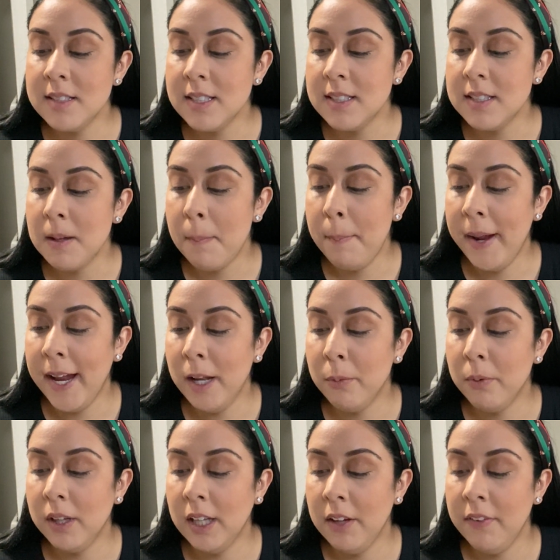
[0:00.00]
is a pain
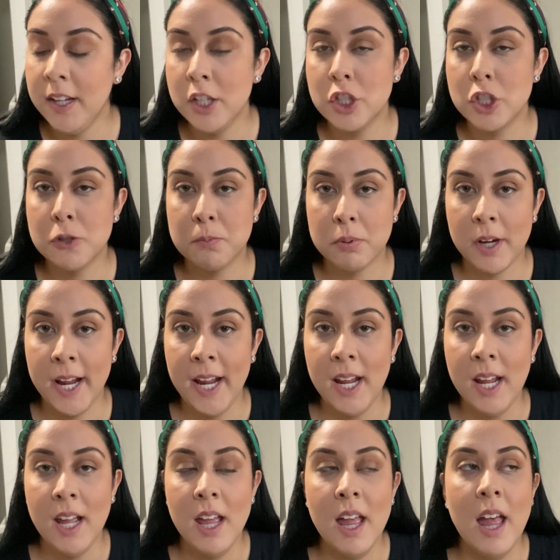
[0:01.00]
relieving
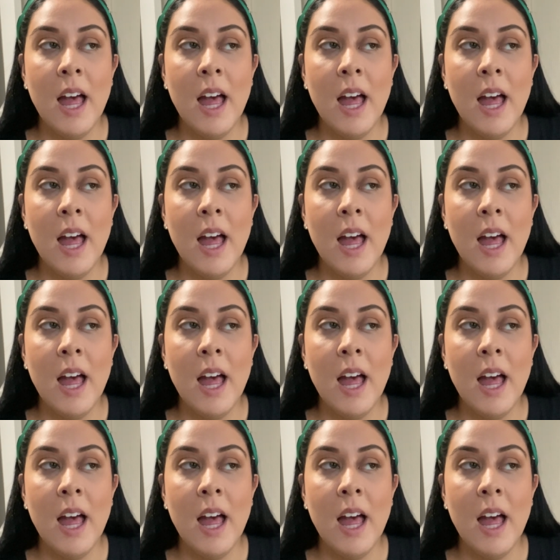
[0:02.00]
spray.